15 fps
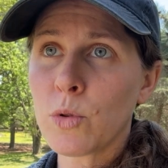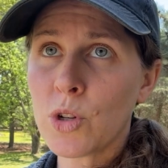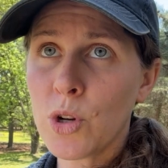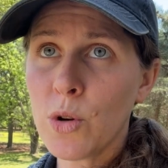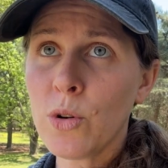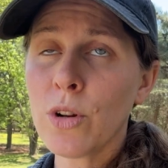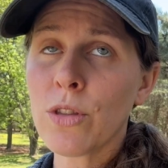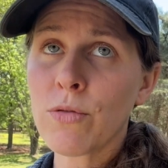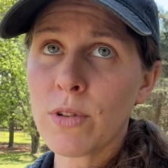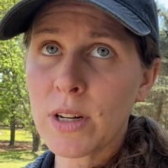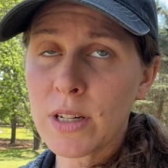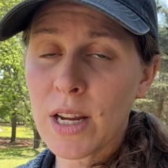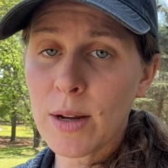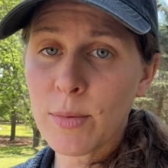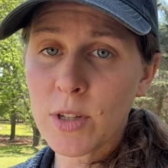2 to 3
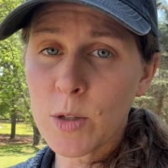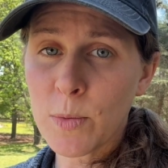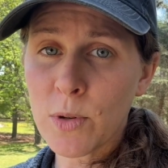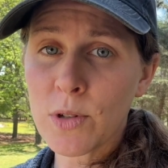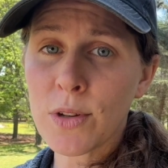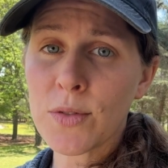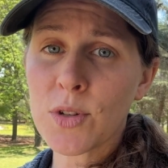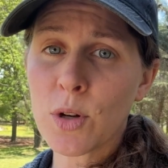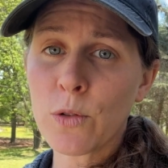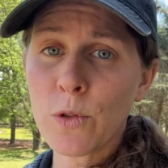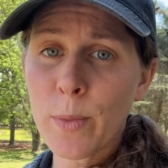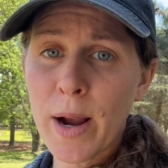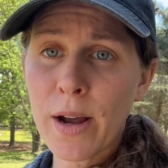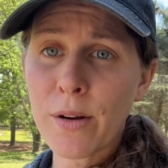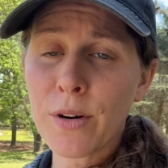tablespoons of sulfur
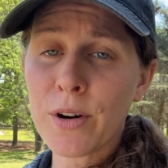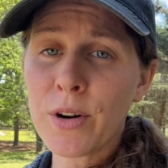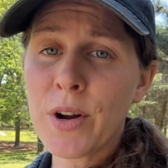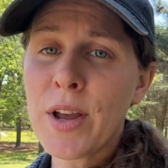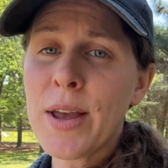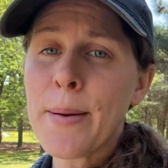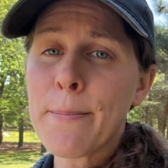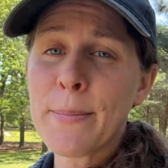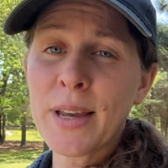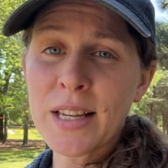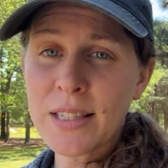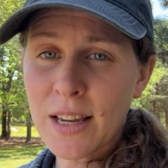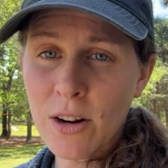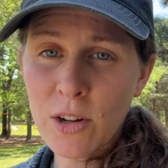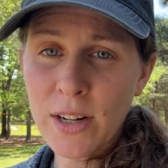powder,
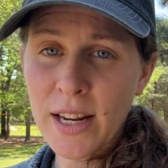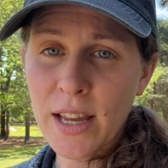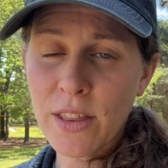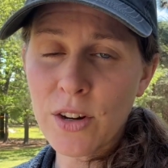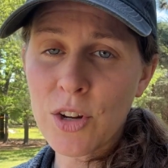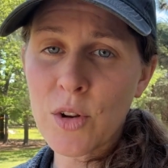mix that all together.